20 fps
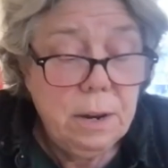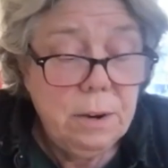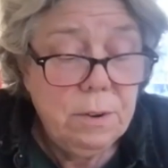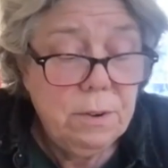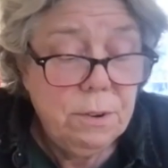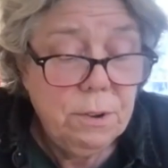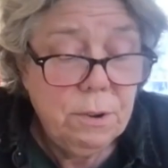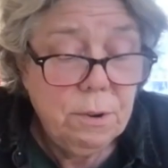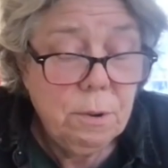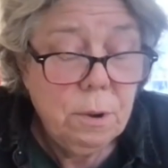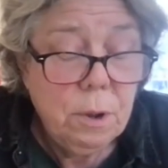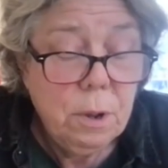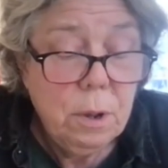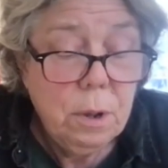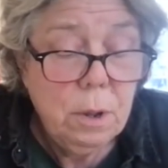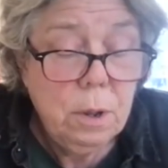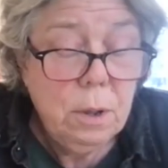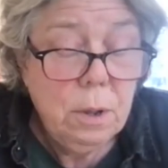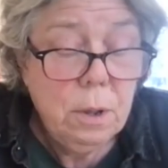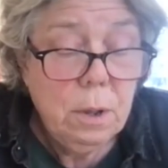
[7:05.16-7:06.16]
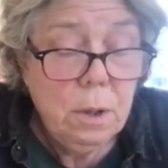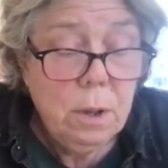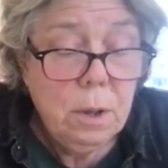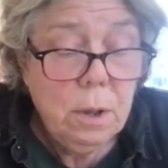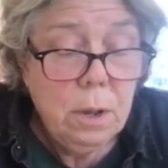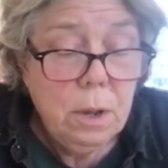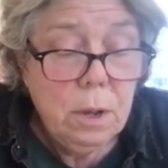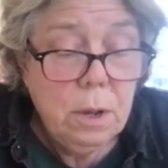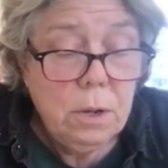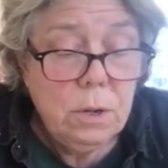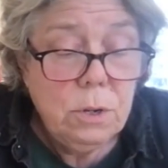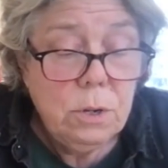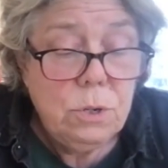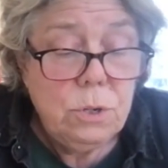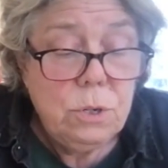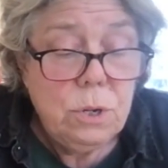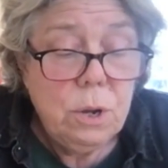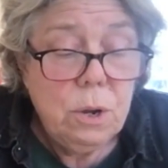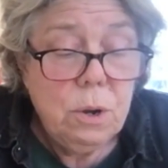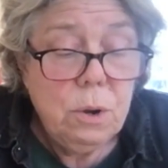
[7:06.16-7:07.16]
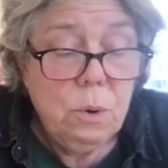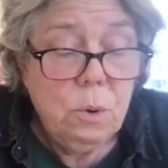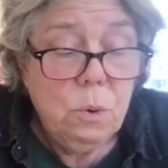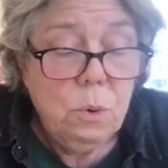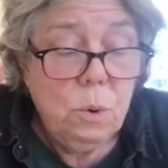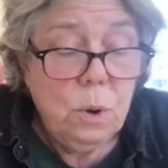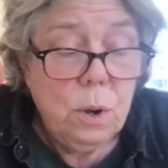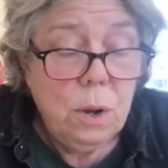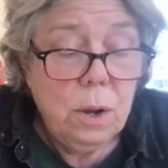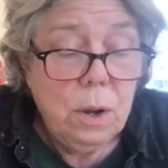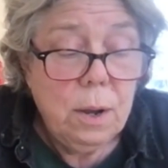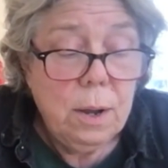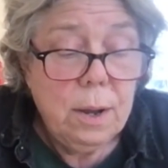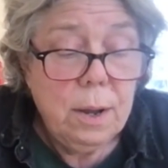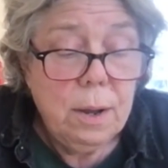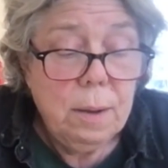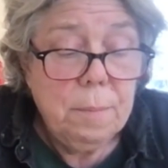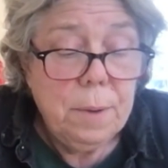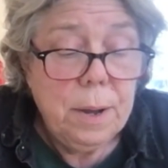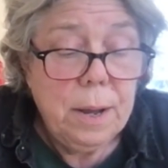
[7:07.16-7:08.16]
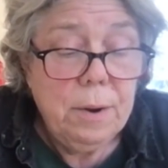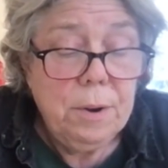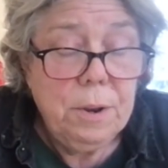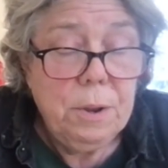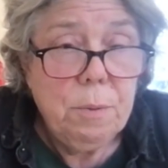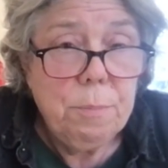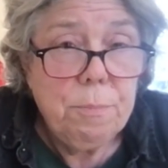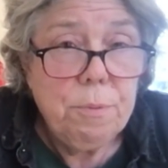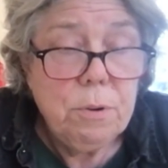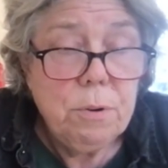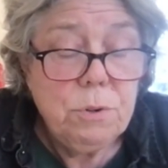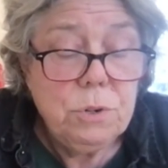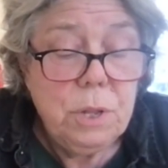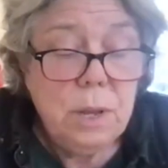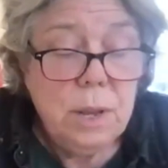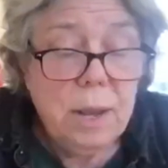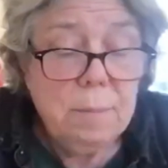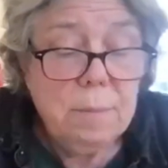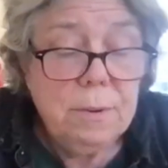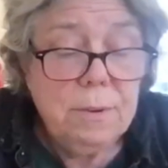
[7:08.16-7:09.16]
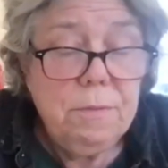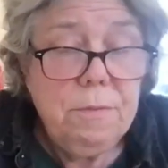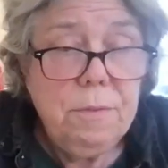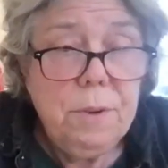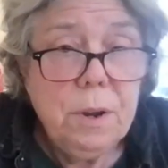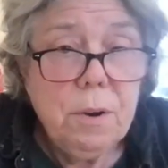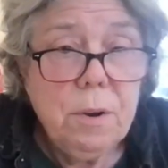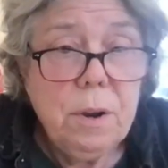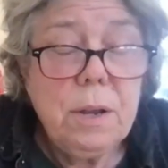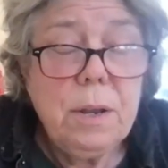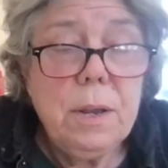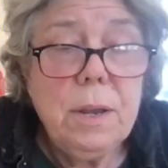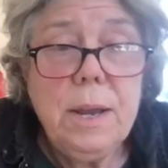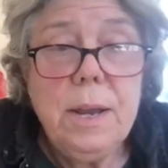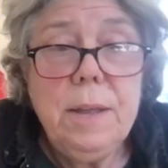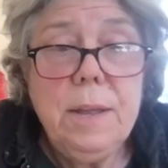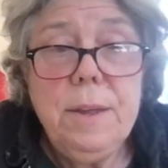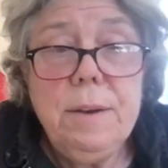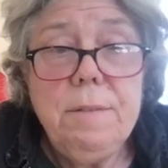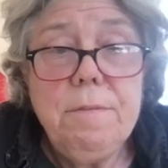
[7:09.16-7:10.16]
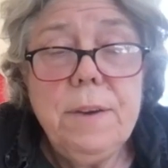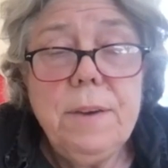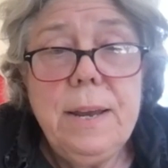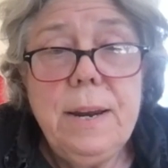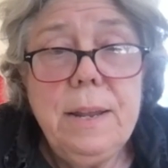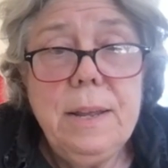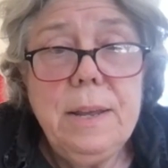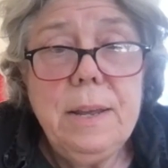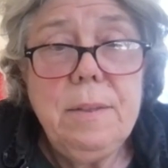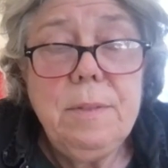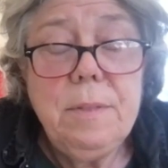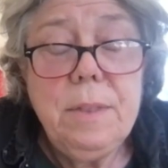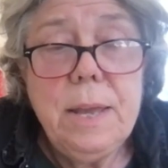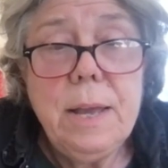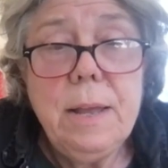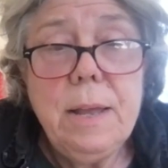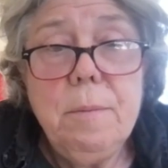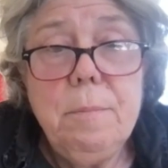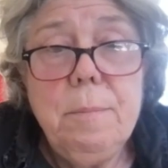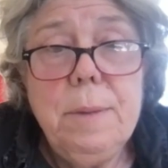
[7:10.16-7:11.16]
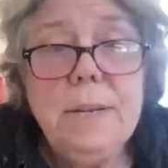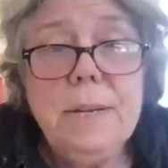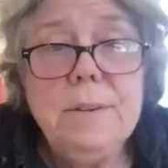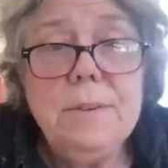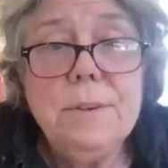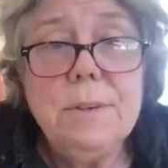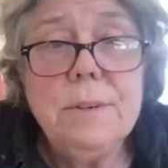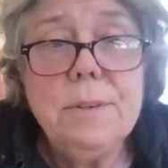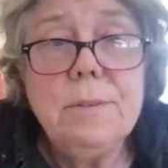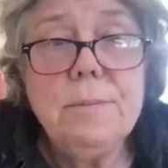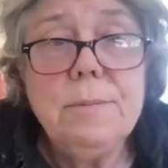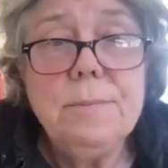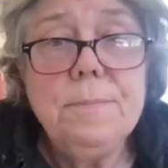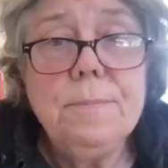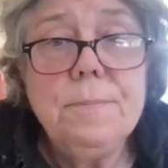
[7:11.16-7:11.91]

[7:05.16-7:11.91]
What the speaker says: into. So how do you approach the atmospheric? And then finally, the elemental.